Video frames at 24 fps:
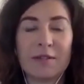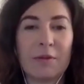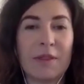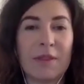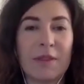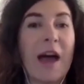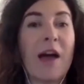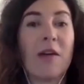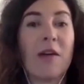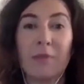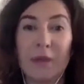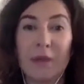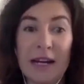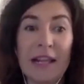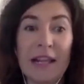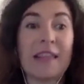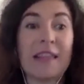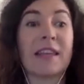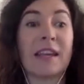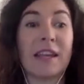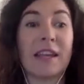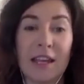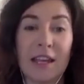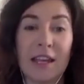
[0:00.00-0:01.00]
without really
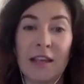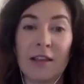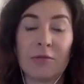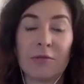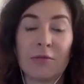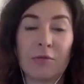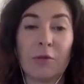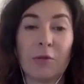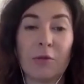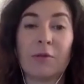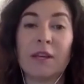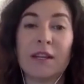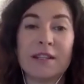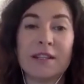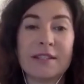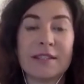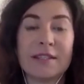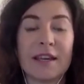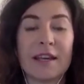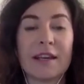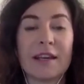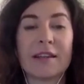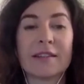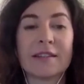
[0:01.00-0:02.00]
thinking through these
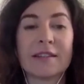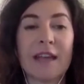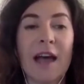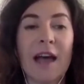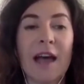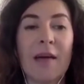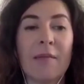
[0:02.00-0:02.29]
things.